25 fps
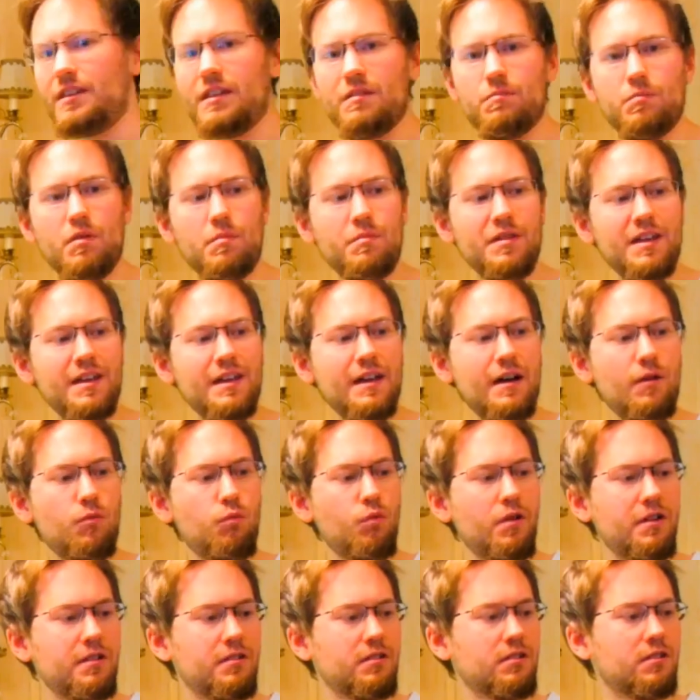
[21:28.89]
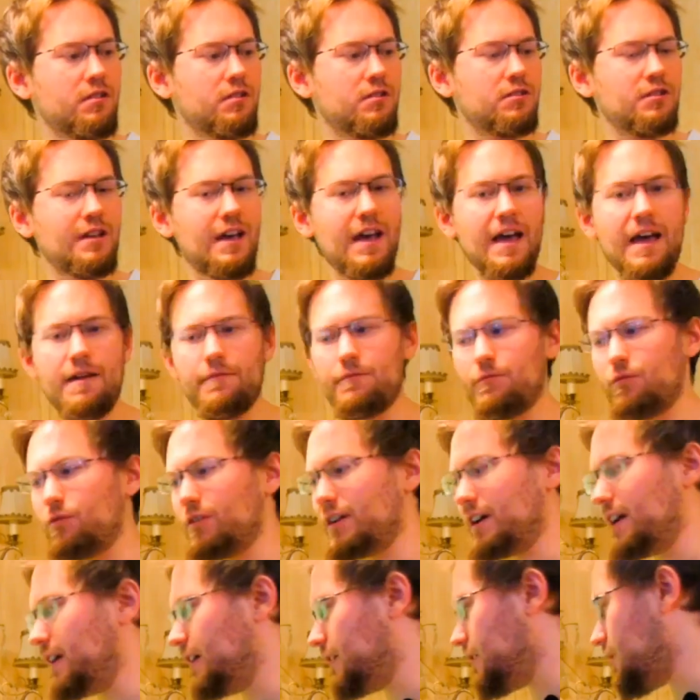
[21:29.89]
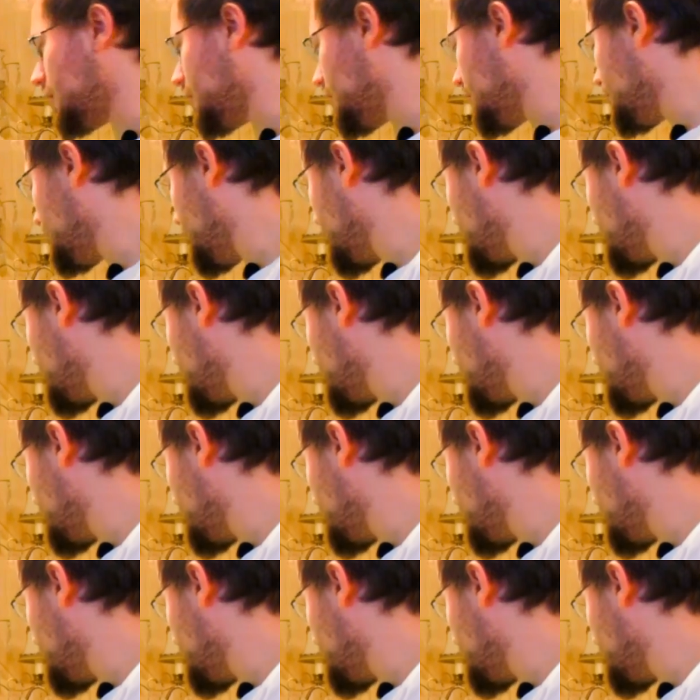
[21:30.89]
the Mamiya wants to have for kind of